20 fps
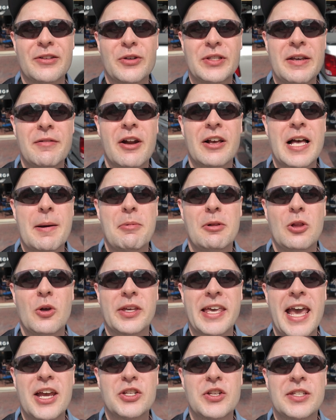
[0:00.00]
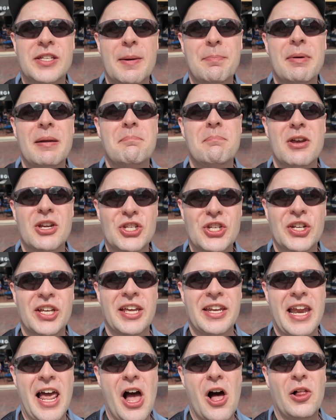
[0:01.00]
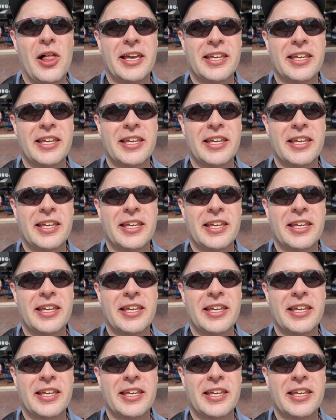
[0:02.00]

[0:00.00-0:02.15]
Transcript: There's even a couple locations up in Michigan now,